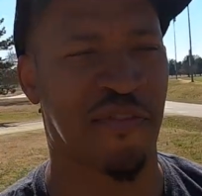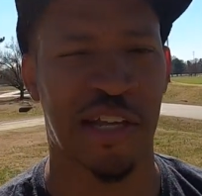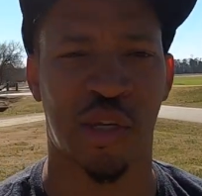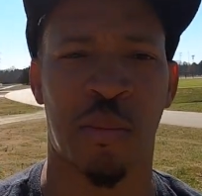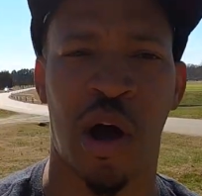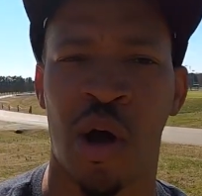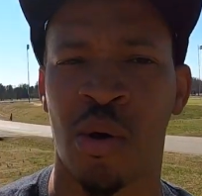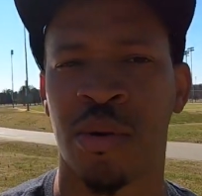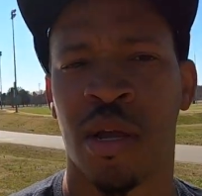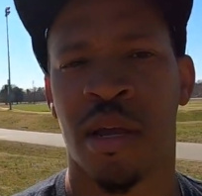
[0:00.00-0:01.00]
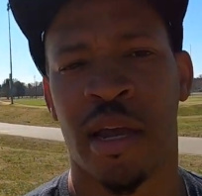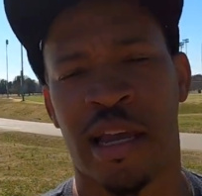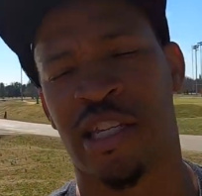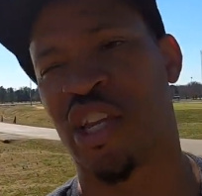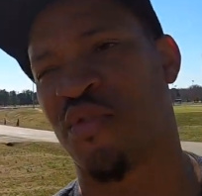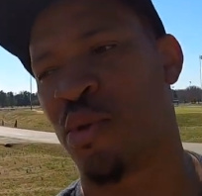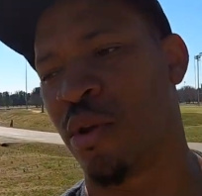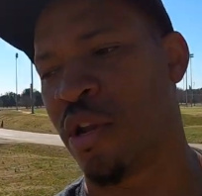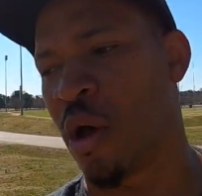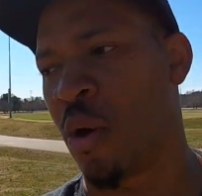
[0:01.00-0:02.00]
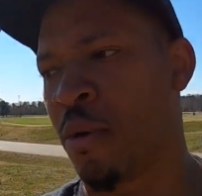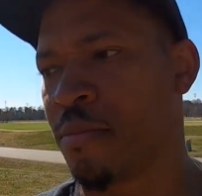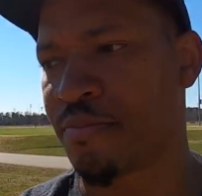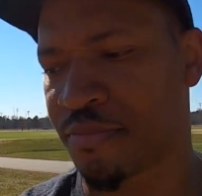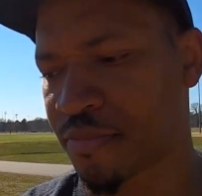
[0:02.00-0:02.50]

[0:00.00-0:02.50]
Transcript: it fixed on my own, and just for you to know,